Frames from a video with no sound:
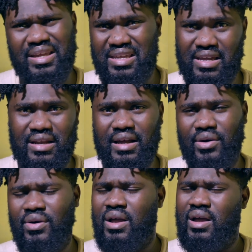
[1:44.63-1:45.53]
a year
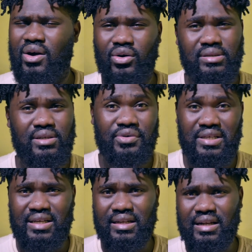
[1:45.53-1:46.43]
now. Until
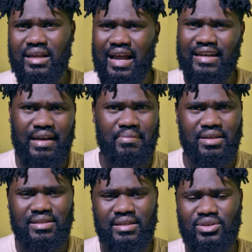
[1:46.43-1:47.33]
recently, I
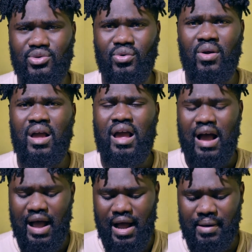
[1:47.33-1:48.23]
damaged it. So
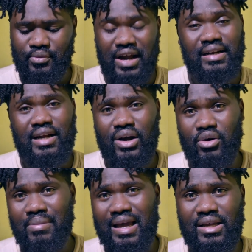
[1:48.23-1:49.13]
right now I
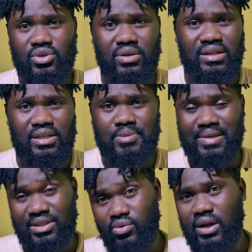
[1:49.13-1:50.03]
got my hands on this
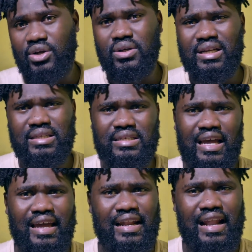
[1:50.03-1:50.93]
particular unit,
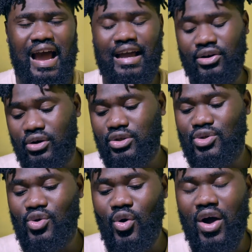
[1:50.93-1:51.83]
and I
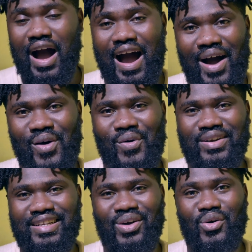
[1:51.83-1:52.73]
don't know
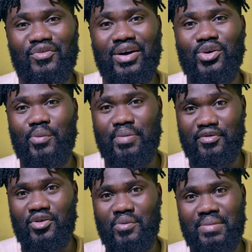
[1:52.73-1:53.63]
how the overall
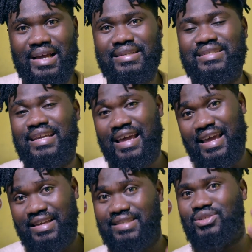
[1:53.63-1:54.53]
performance
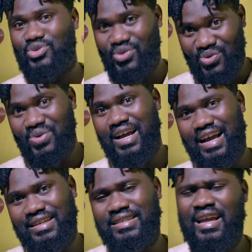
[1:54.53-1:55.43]
is to you
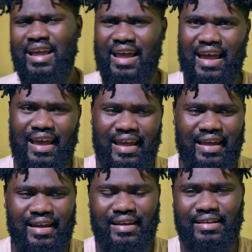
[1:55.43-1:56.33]
guys.
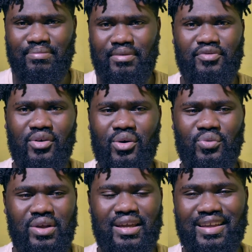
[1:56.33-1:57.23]
And before
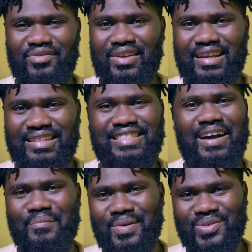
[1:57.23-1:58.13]
we even
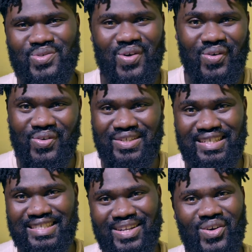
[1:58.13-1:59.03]
jump into
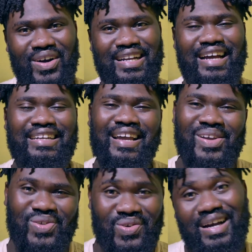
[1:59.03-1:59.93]
conclusions and all that,
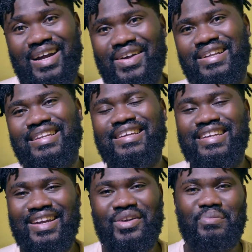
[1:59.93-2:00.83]
you are currently
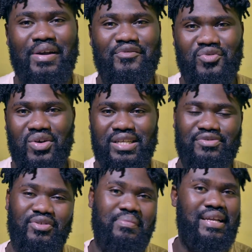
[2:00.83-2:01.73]
hearing my voice
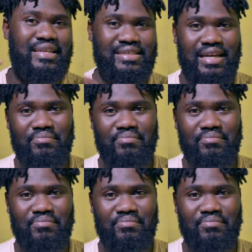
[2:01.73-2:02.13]
from the exact